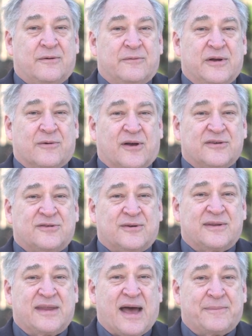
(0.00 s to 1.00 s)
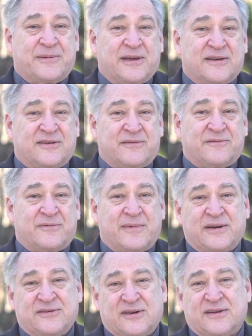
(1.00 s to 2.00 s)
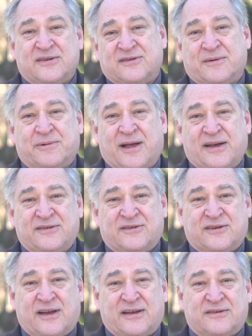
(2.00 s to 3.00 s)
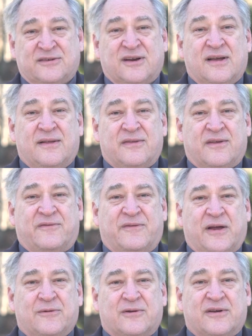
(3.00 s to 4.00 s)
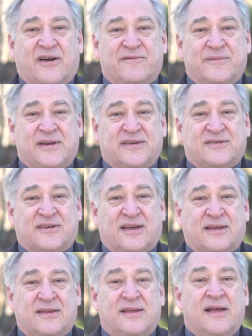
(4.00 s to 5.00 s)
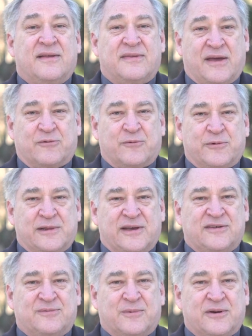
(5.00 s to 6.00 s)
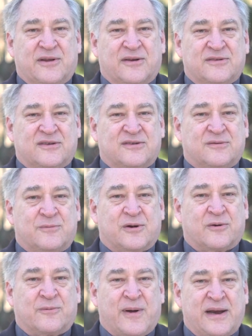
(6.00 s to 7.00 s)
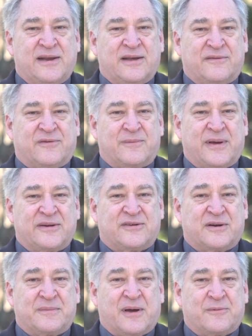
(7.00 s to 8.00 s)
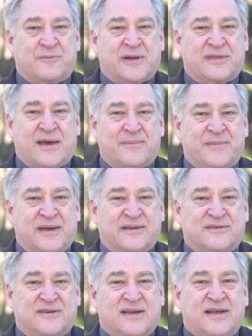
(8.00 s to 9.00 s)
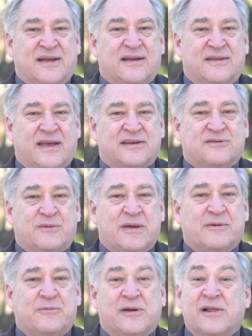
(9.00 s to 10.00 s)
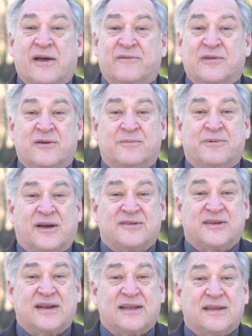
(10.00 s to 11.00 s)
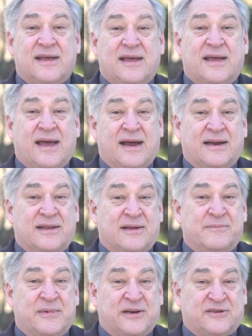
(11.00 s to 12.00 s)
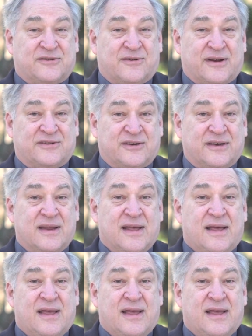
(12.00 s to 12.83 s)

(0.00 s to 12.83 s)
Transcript: We are also adapting as information and supplies change. The federal government has said they will release more doses. We are awaiting information about what that means. Next week, we'll have a new president and an administration,